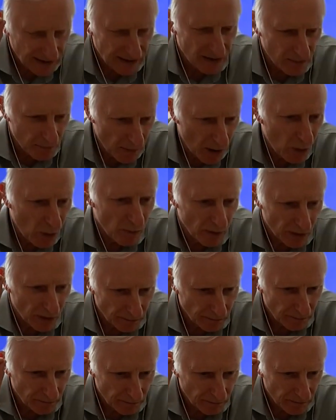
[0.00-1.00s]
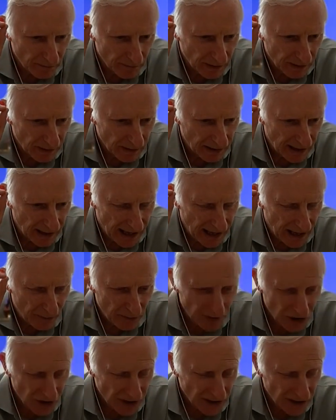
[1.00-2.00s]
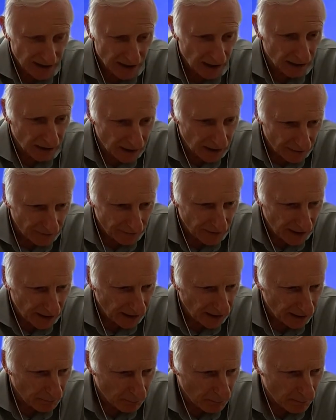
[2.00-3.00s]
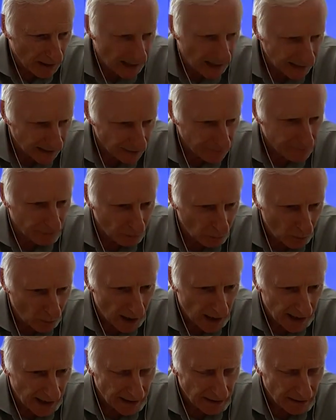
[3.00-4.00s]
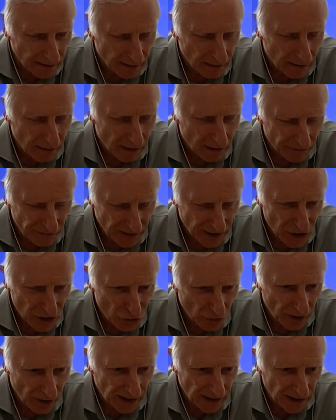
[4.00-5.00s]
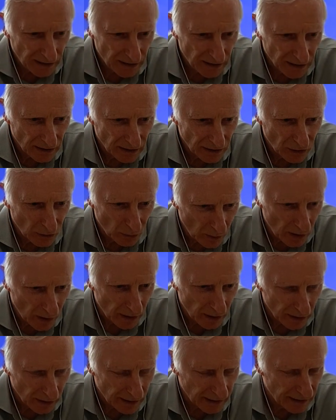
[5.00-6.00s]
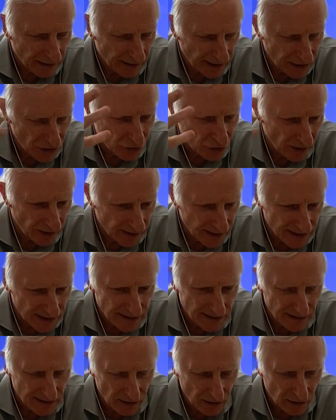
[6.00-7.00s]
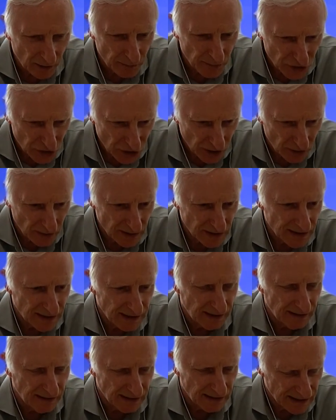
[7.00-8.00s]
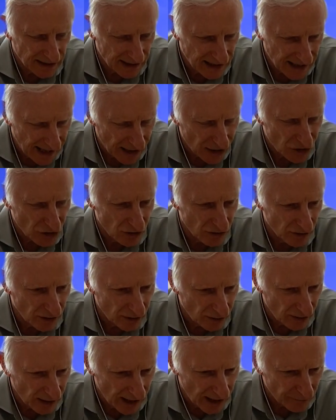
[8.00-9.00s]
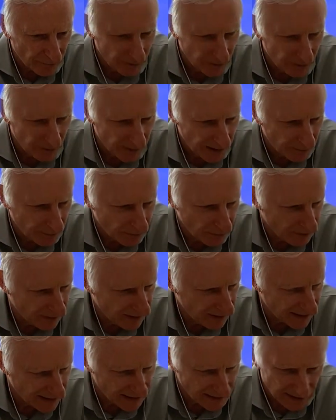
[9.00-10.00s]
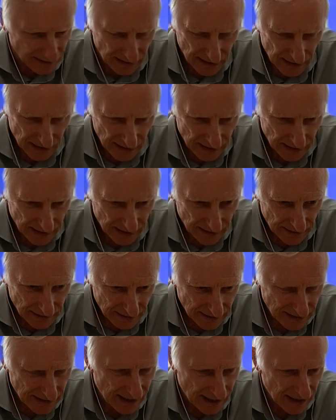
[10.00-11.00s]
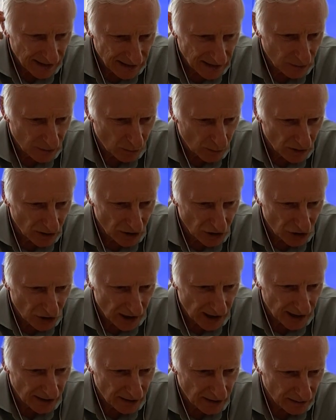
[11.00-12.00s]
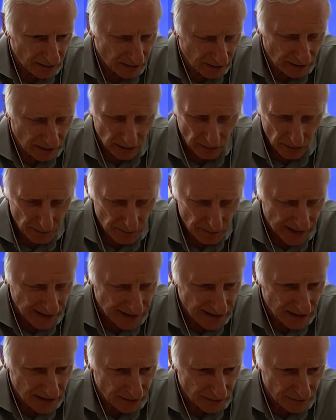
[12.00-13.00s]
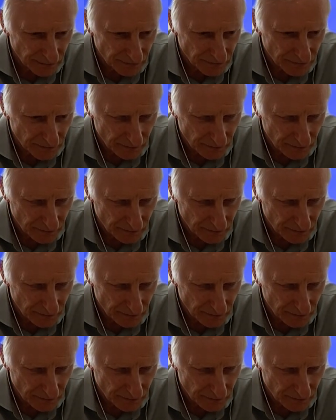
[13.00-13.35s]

in the moment, uh, which is a lovely, mindful way of enjoying your work and enjoying this opportunity, this connection that you have with people, this desire to want to share the you know the best of